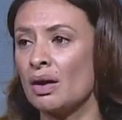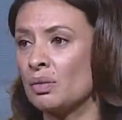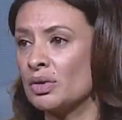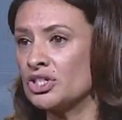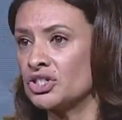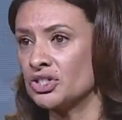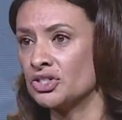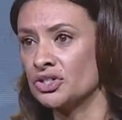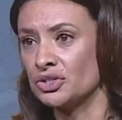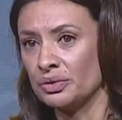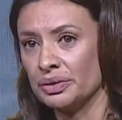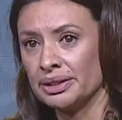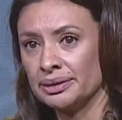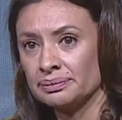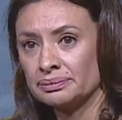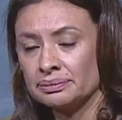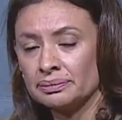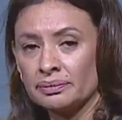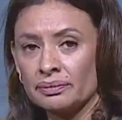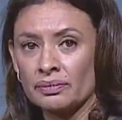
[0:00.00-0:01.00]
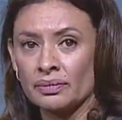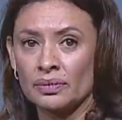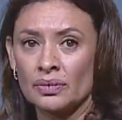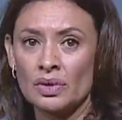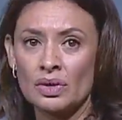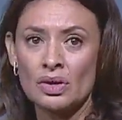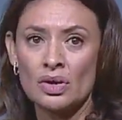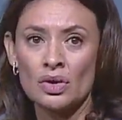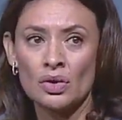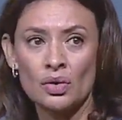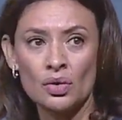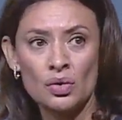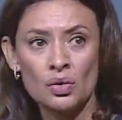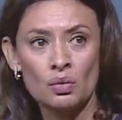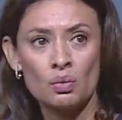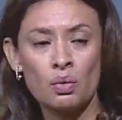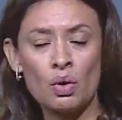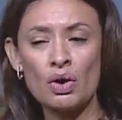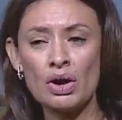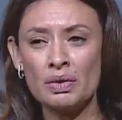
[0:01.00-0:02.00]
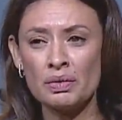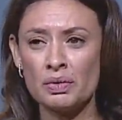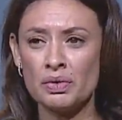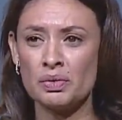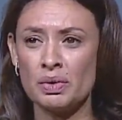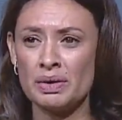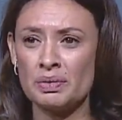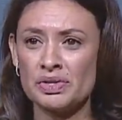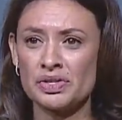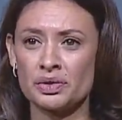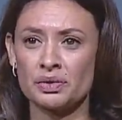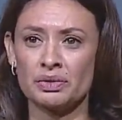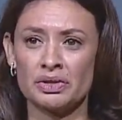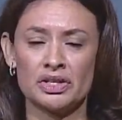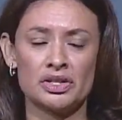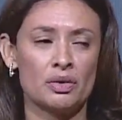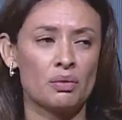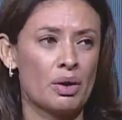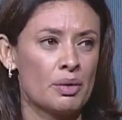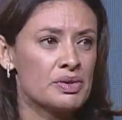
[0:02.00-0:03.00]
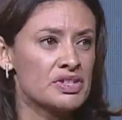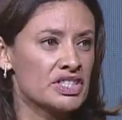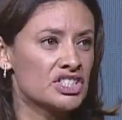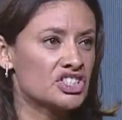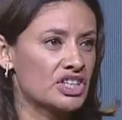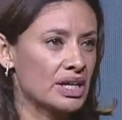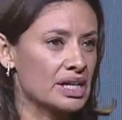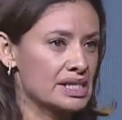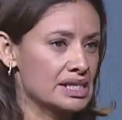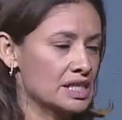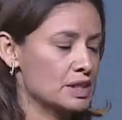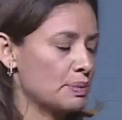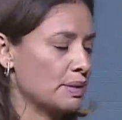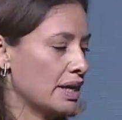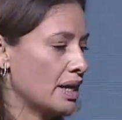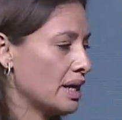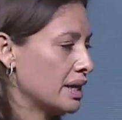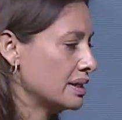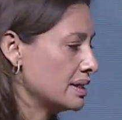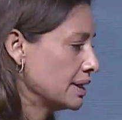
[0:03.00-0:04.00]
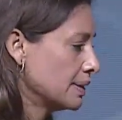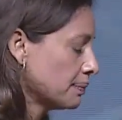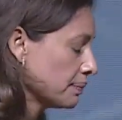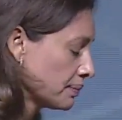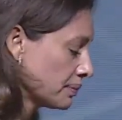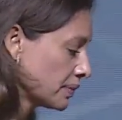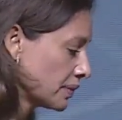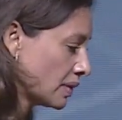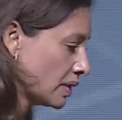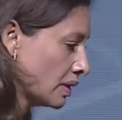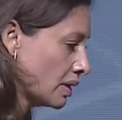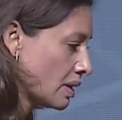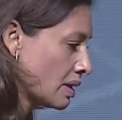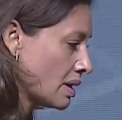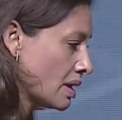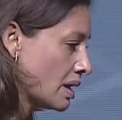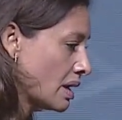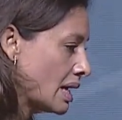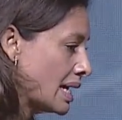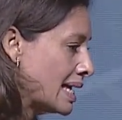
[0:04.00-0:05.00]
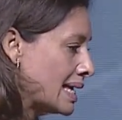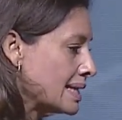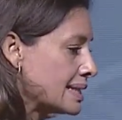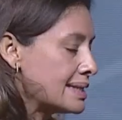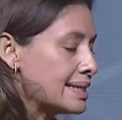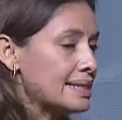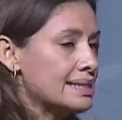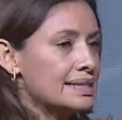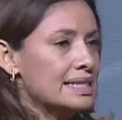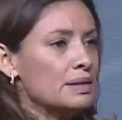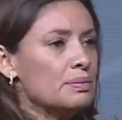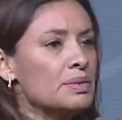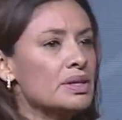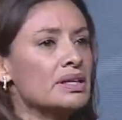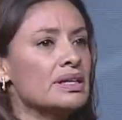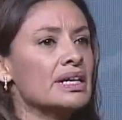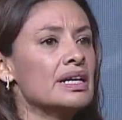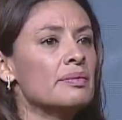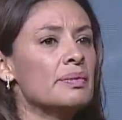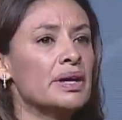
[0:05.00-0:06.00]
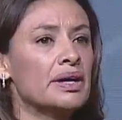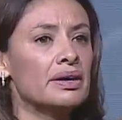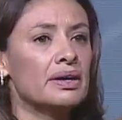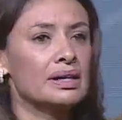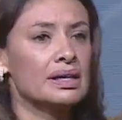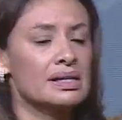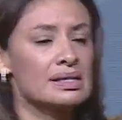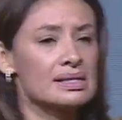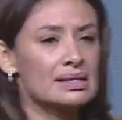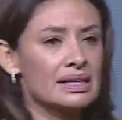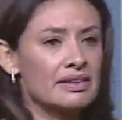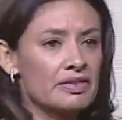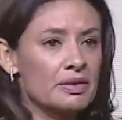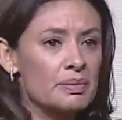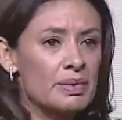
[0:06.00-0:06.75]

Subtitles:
we should do it. What was the genesis behind it? 16 million Americans live in